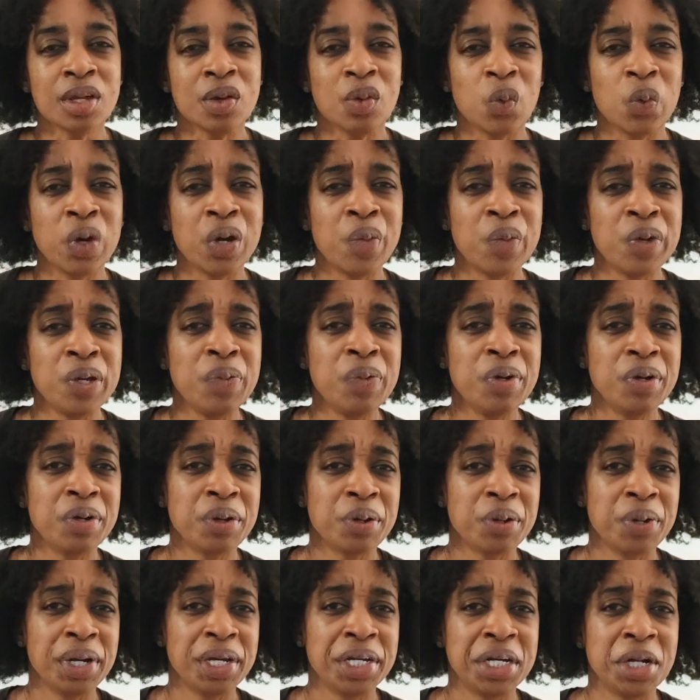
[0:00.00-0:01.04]
when we were
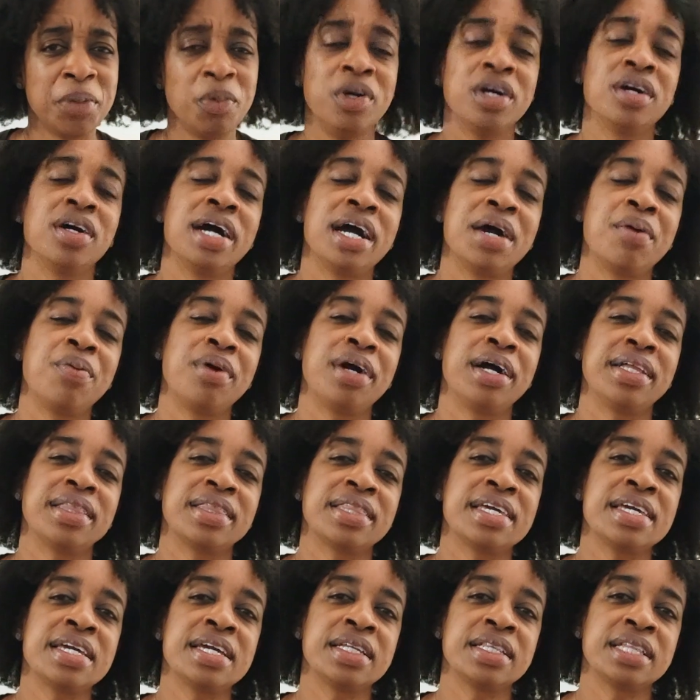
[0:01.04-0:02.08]
growing up, well, I
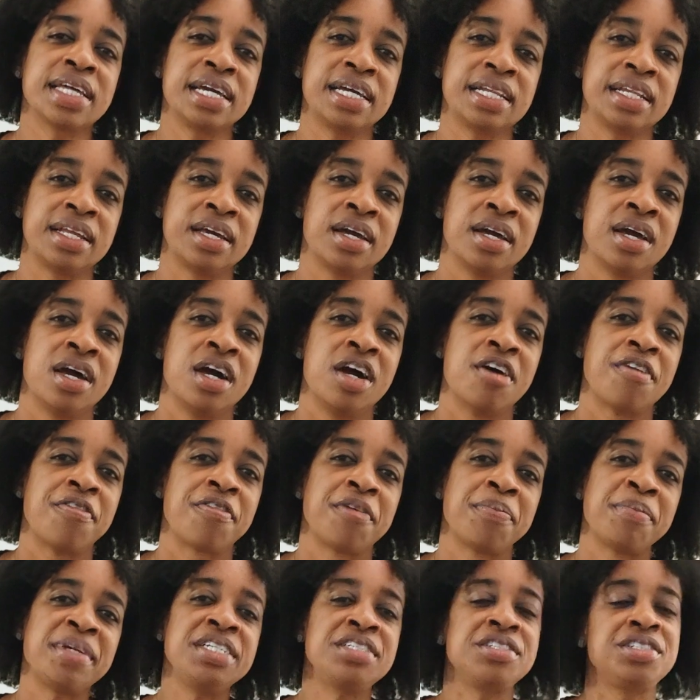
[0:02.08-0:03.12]
think that
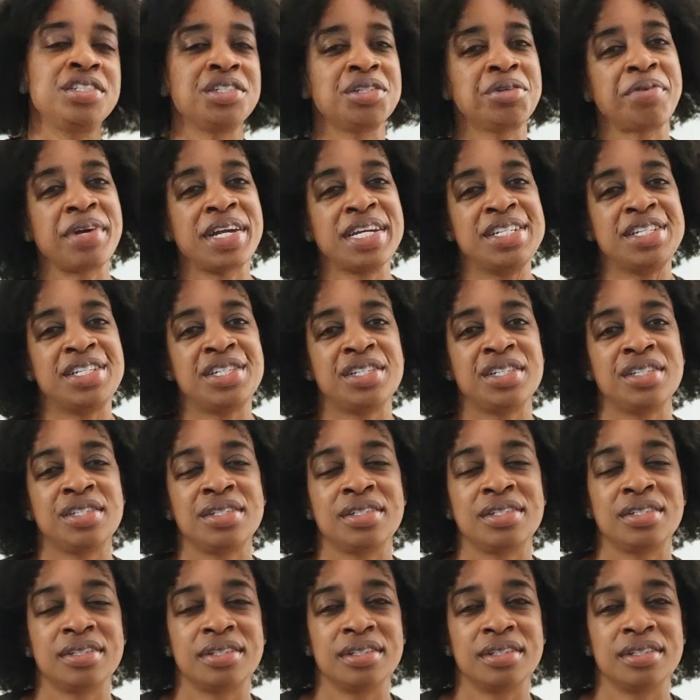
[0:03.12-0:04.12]
from each generation,